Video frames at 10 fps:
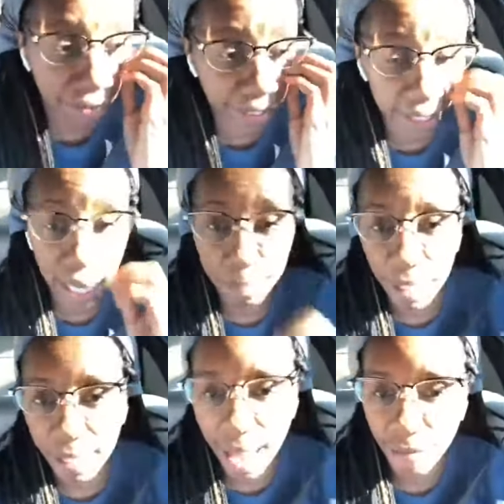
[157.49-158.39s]
that kept me
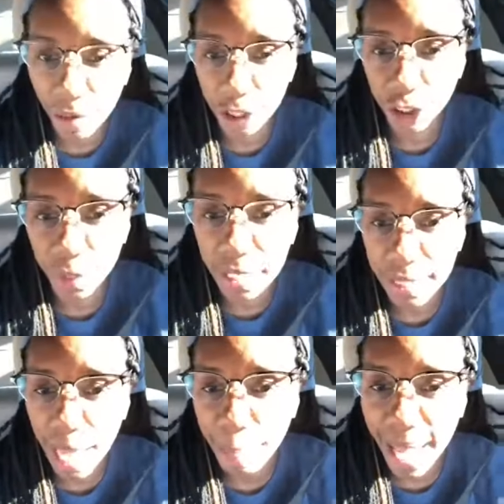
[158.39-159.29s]
alive on the streets,
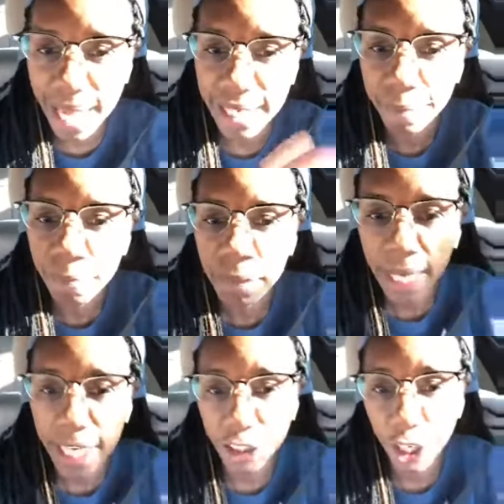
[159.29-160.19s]
hi Patty,
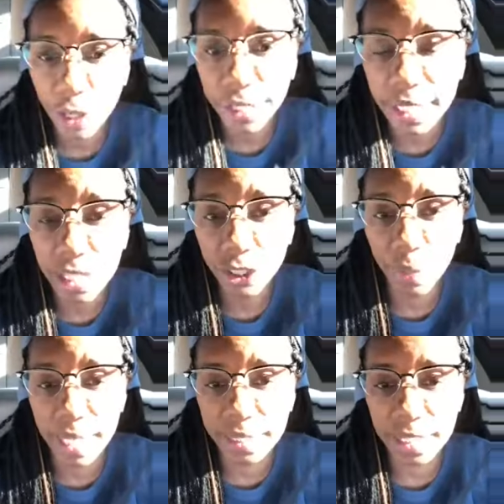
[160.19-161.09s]
and turned it into
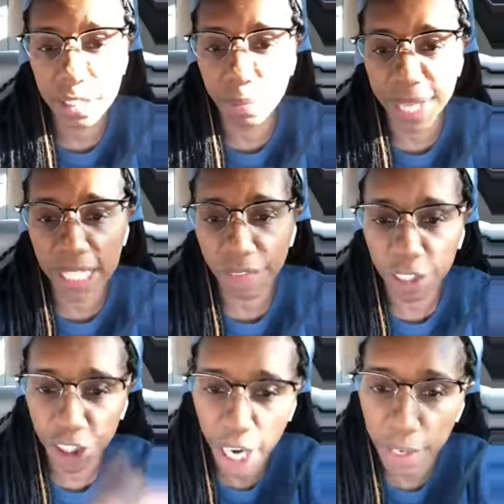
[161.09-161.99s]
a system, thank you for
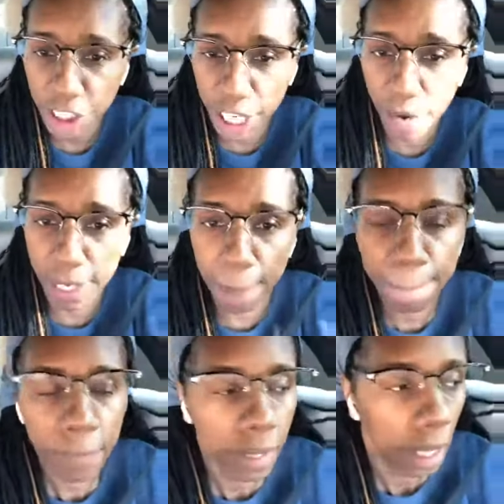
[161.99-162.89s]
sharing, Sherry,
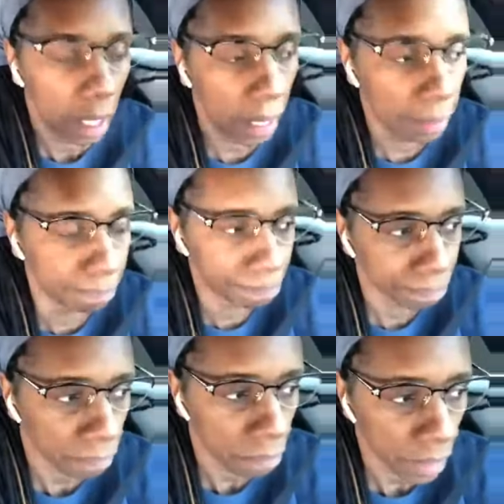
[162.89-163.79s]

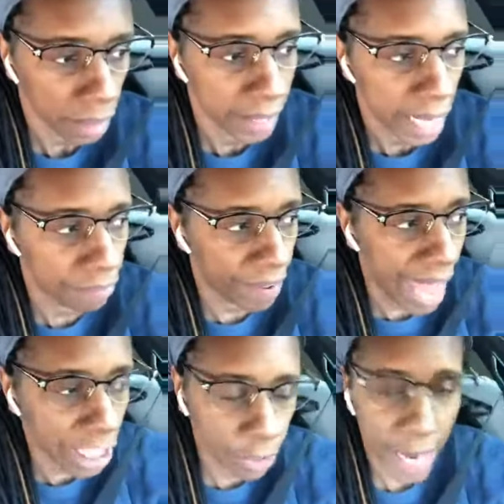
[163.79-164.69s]
that
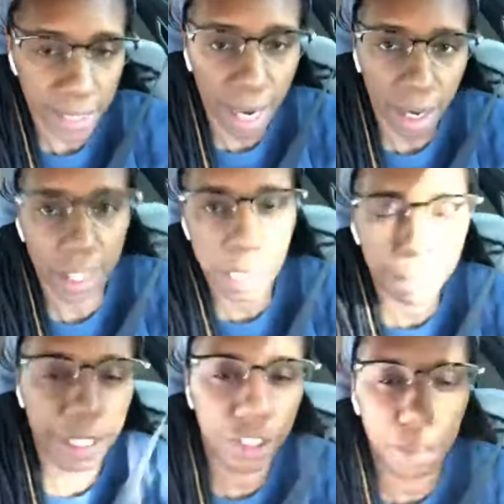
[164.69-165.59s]
fast-tracked our
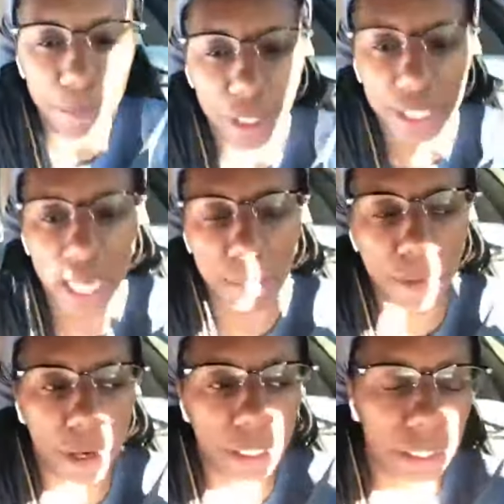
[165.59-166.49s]
company to the $1 million
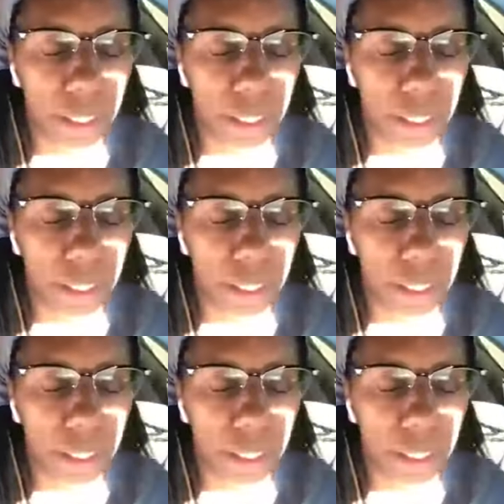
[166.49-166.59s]
mark